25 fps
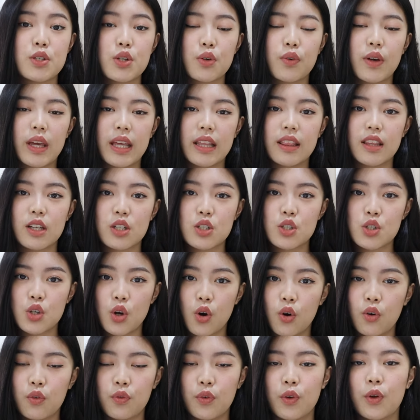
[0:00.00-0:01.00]
doing the
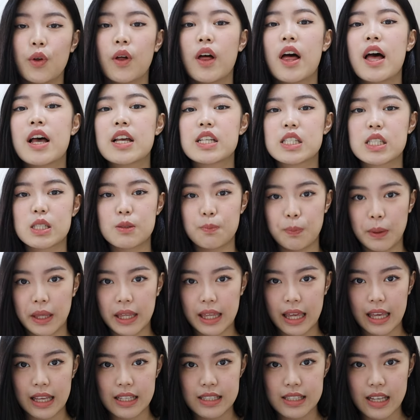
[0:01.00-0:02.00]
TOEFL
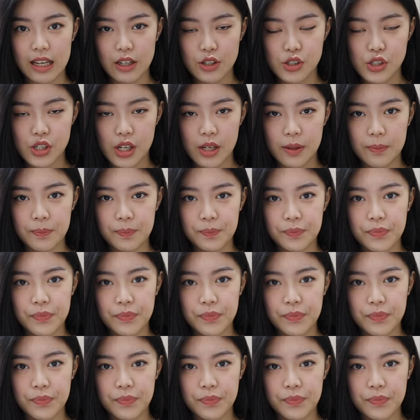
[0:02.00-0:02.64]
speaking section.